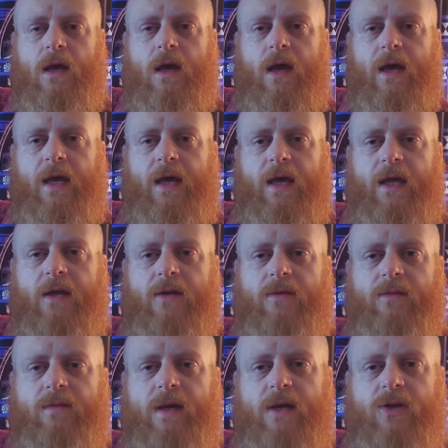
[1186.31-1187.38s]

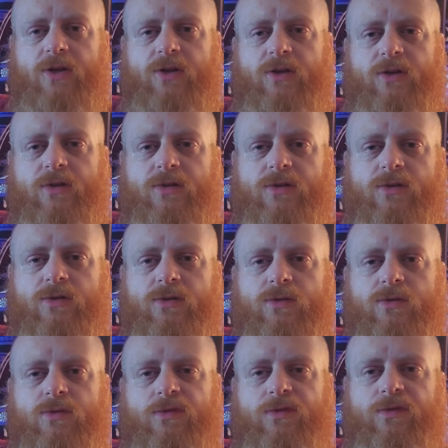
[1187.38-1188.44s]
And make sure
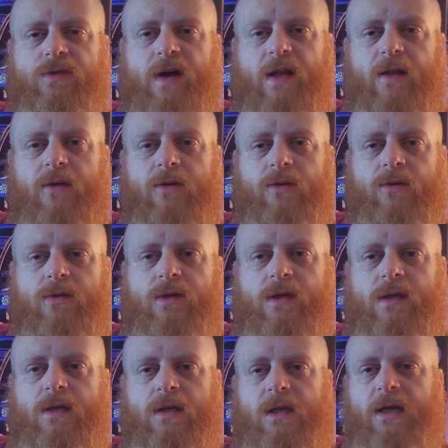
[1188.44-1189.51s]
to follow
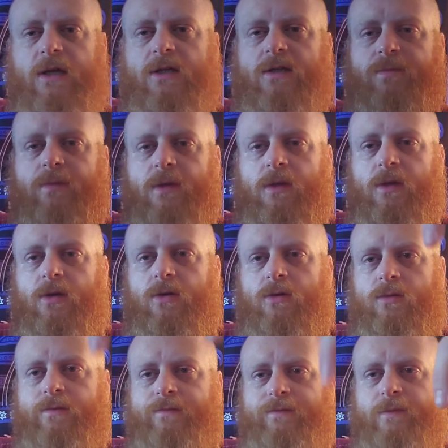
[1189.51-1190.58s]
the links
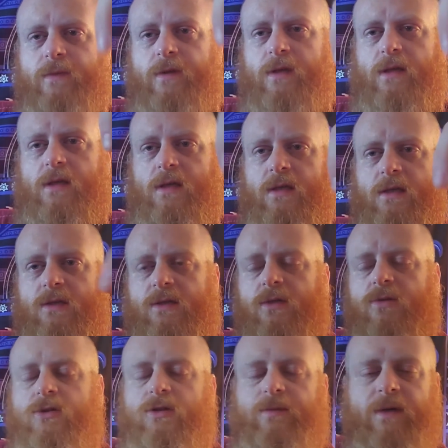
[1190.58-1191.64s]
below, the
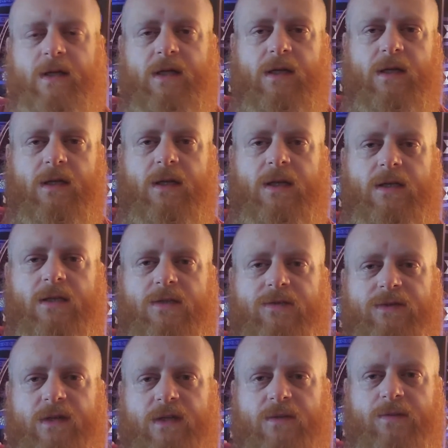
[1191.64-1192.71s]
social media links, the
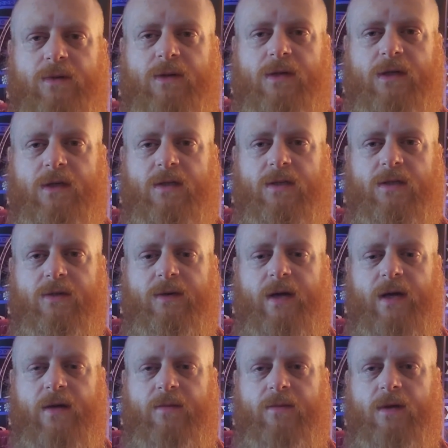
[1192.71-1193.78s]
Facebook and
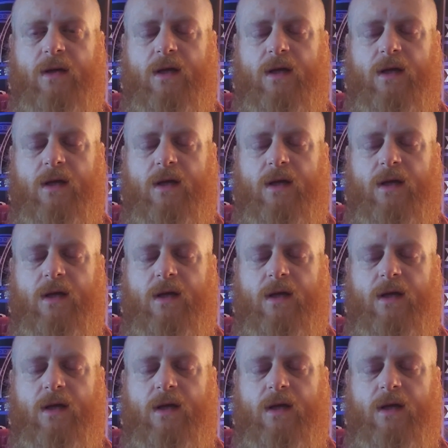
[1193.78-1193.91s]
Instagram,